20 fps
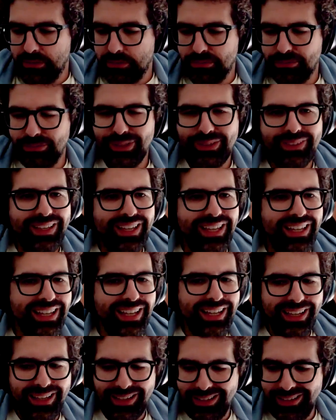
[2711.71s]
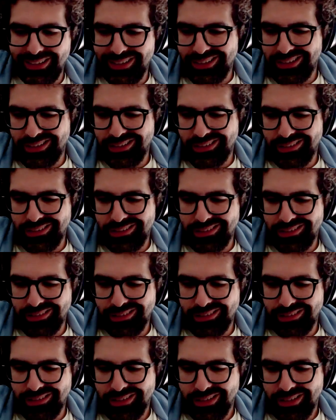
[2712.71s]
with
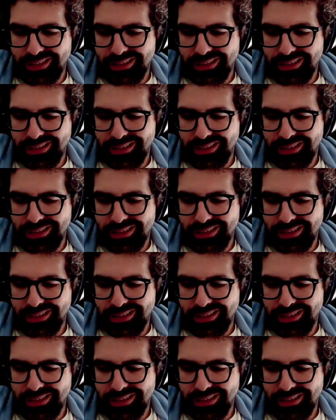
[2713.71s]
AI,